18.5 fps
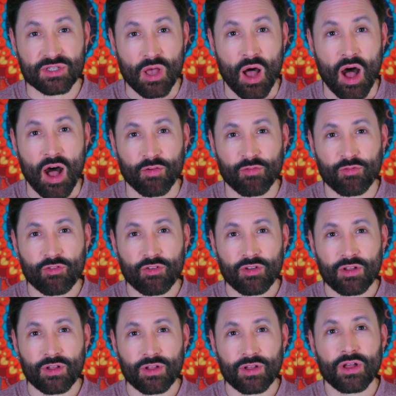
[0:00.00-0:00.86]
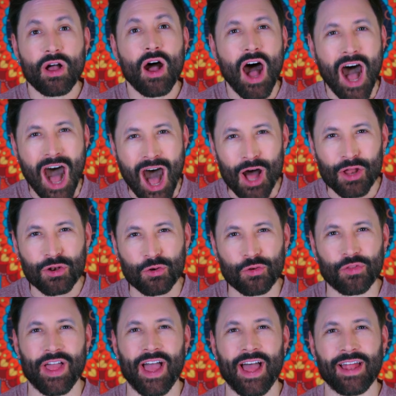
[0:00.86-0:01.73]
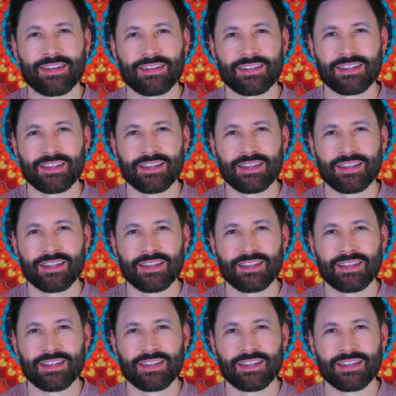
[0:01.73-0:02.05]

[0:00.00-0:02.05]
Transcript: off, honor that.